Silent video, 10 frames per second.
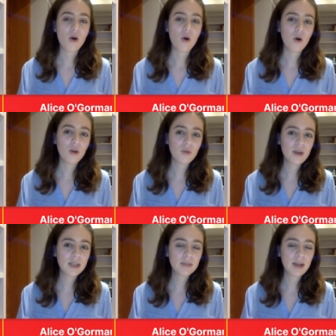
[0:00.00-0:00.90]
All of
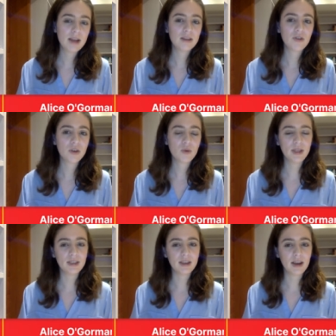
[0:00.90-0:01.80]
white's play is on the
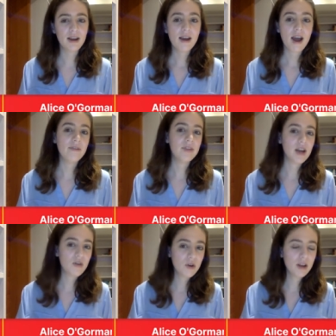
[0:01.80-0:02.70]
queen side, and
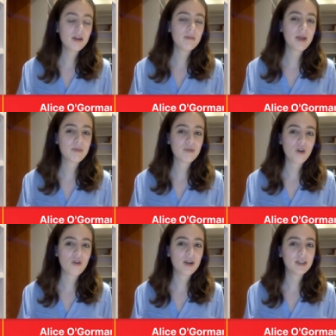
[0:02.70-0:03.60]
they're only going to make
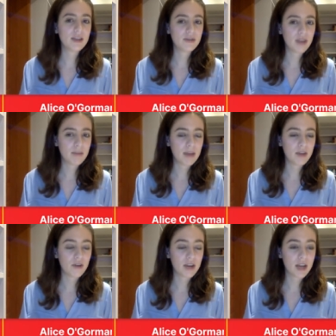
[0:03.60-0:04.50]
progress if they make
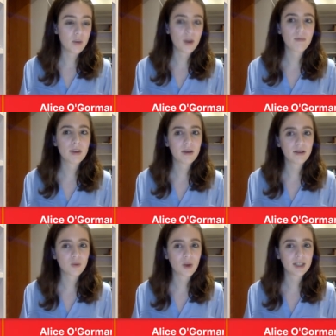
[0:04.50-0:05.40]
your king weak,
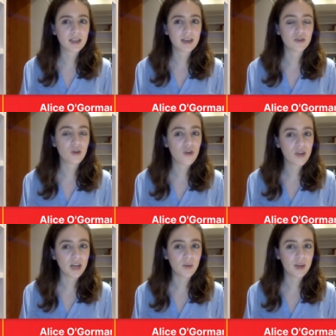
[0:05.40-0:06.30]
because white's king is
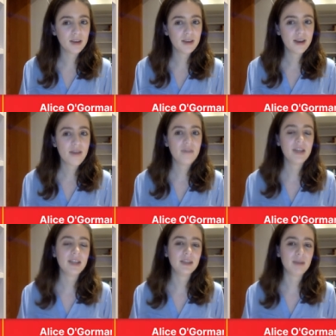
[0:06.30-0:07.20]
already weak, they
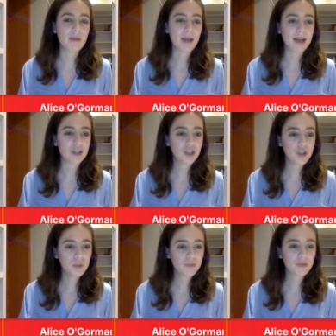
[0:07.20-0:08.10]
need to make black's too.